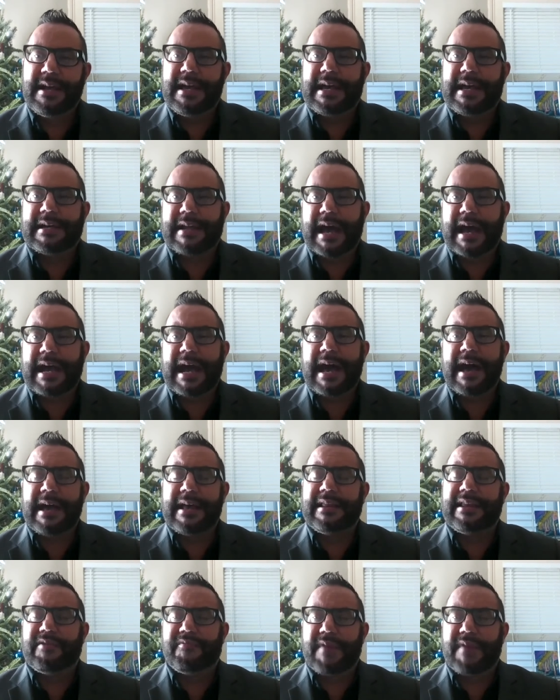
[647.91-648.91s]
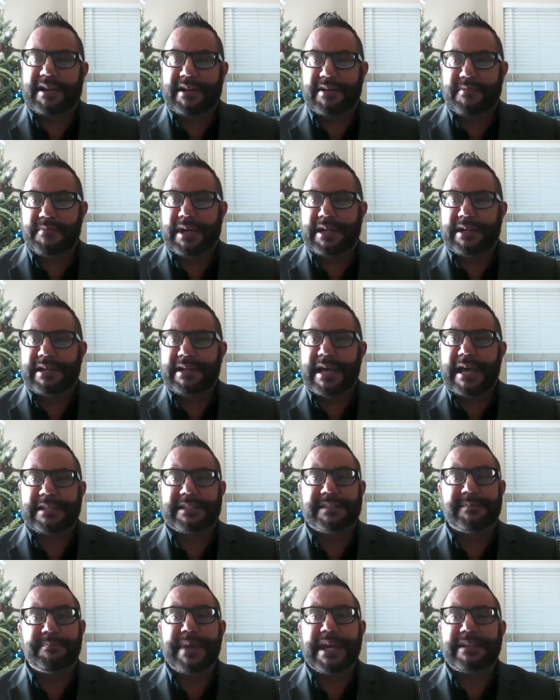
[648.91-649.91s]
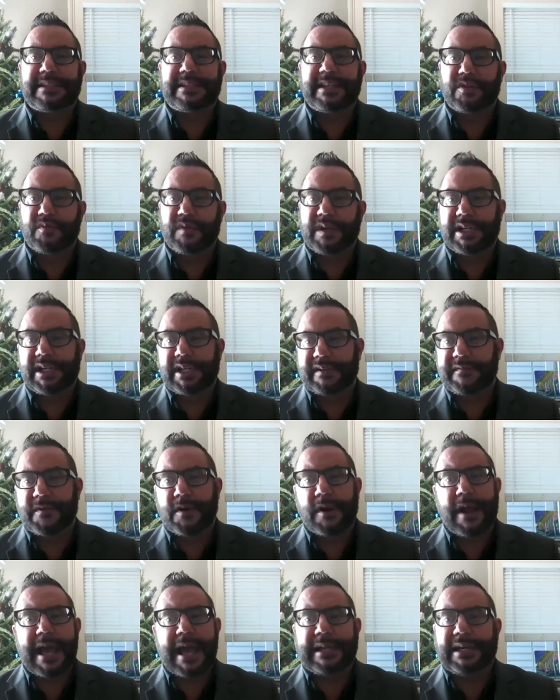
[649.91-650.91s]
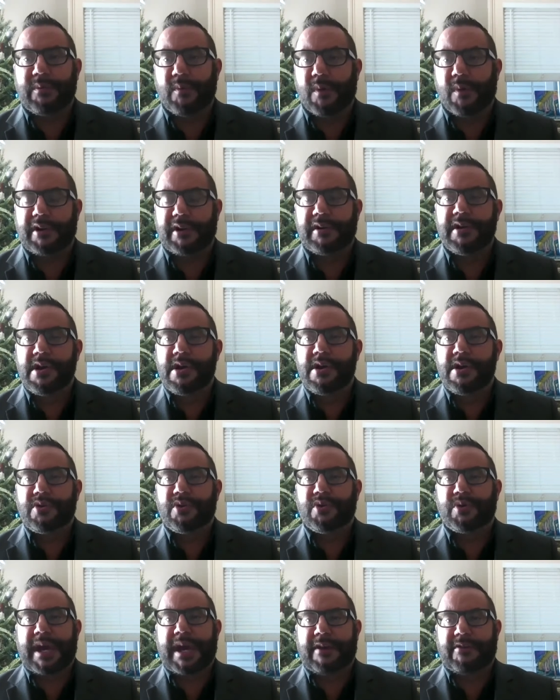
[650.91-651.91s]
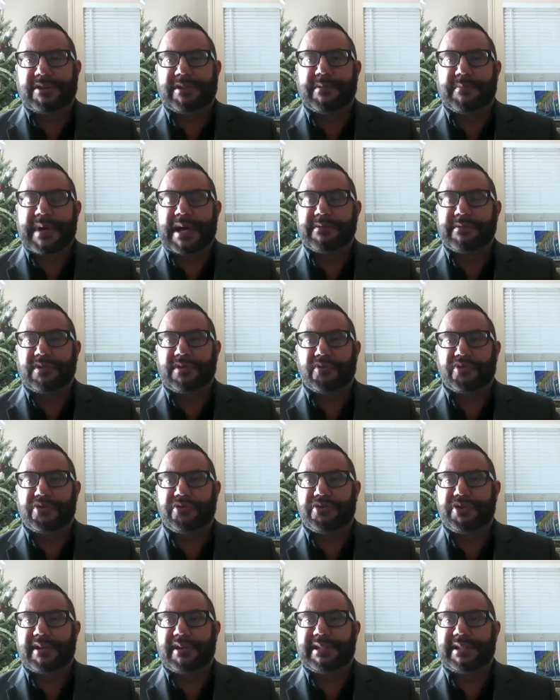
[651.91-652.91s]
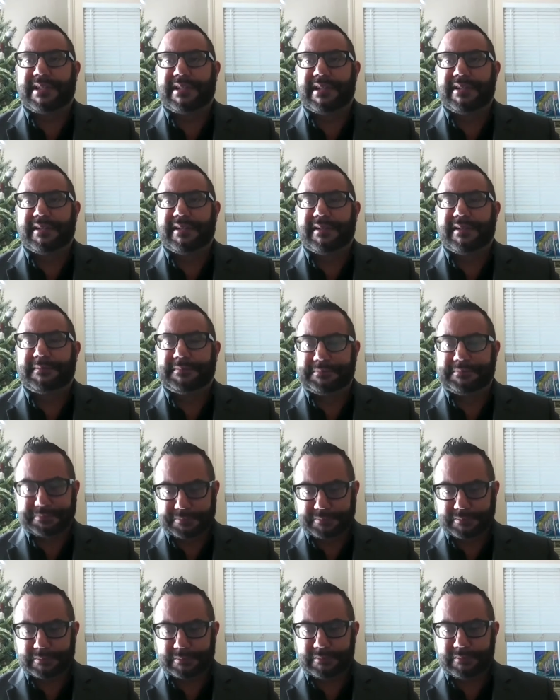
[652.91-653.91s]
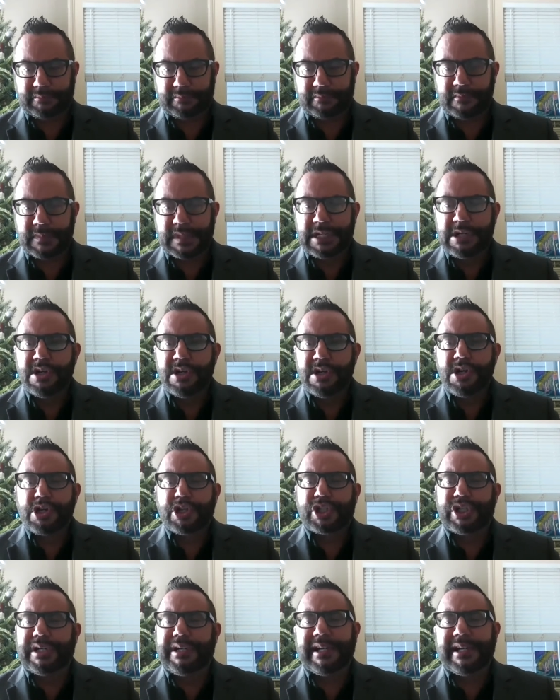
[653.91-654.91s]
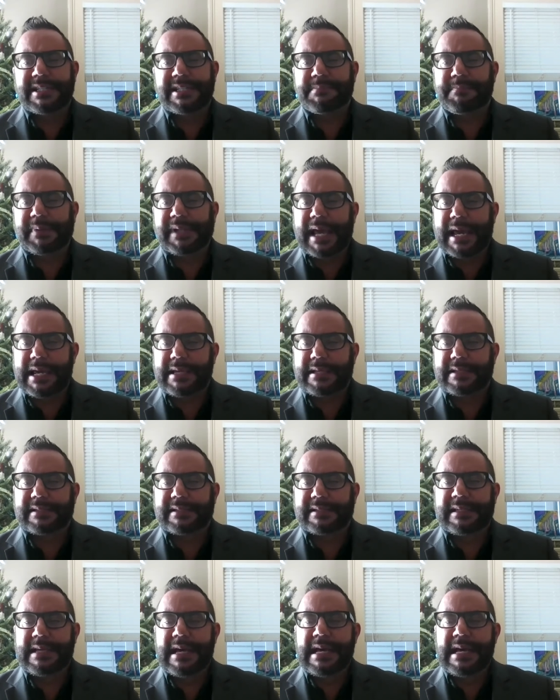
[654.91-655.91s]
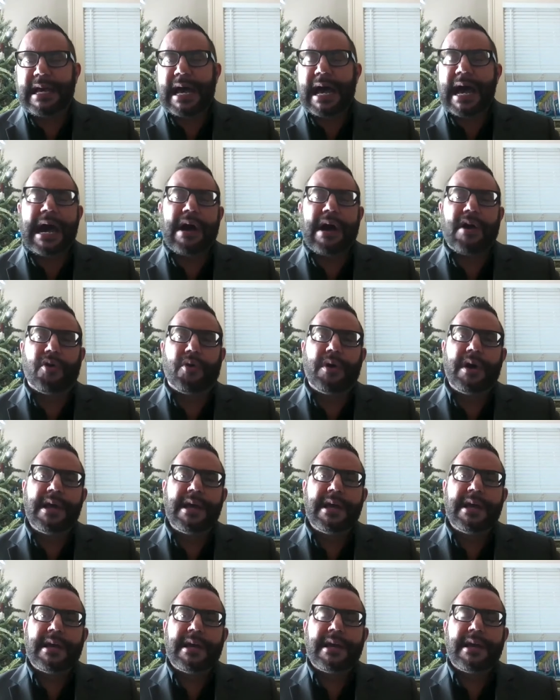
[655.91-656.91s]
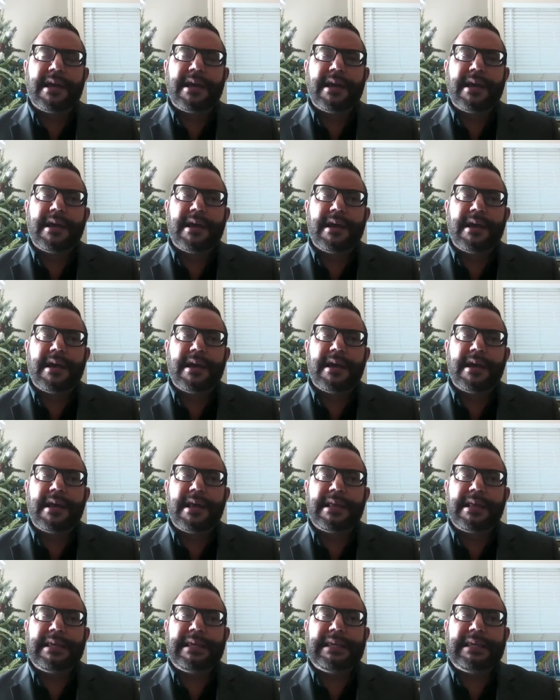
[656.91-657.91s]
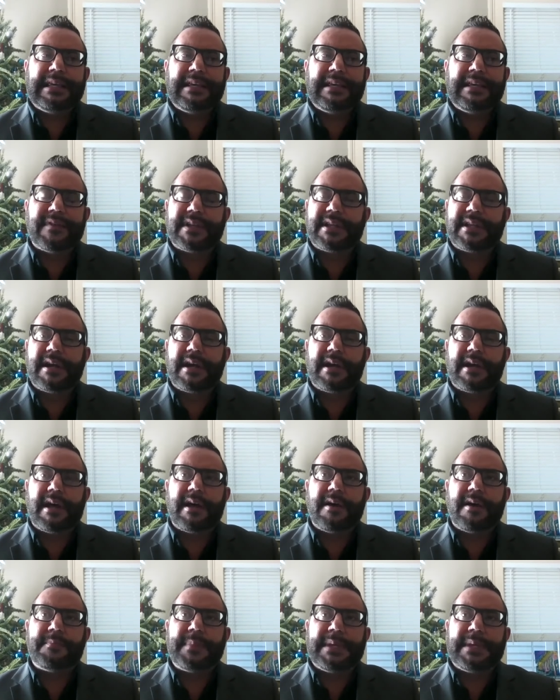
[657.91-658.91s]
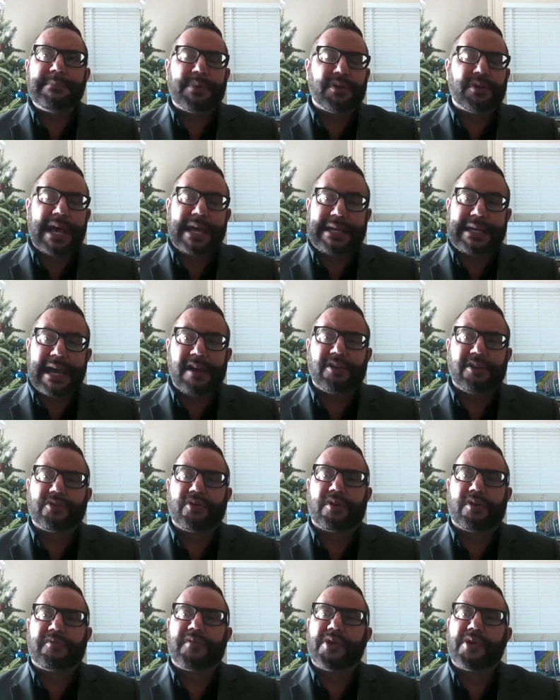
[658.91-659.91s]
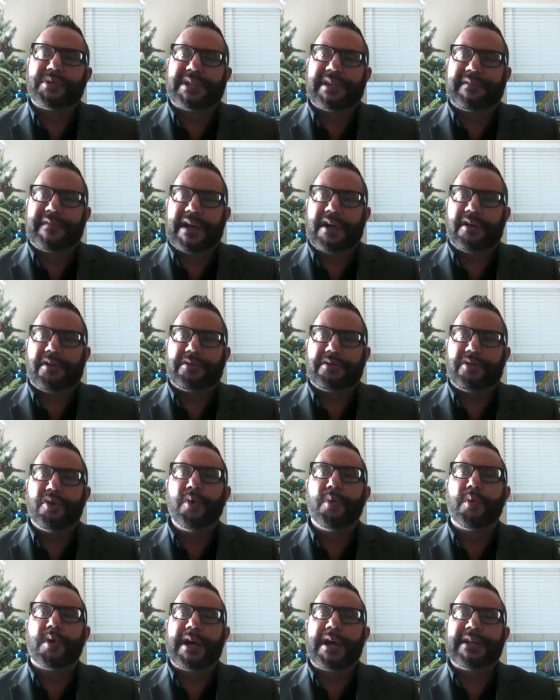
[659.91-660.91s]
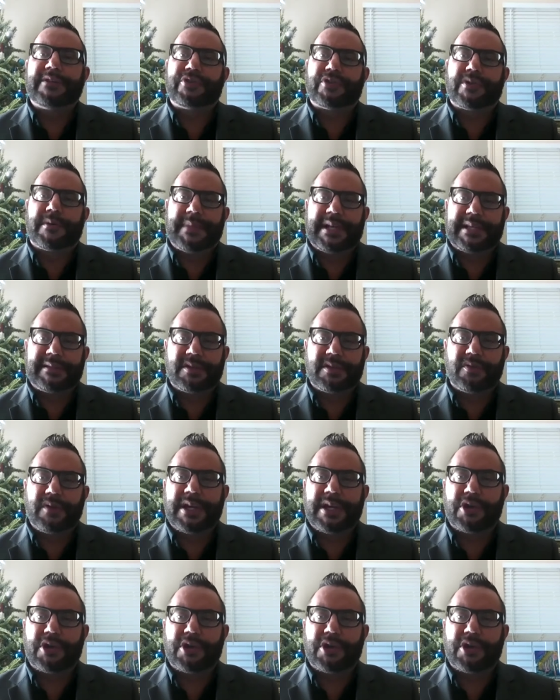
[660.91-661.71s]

and I highly recommend it as basic reading for anyone who cares about social justice. She explains how even people like Eleanor Roosevelt, who were instrumental in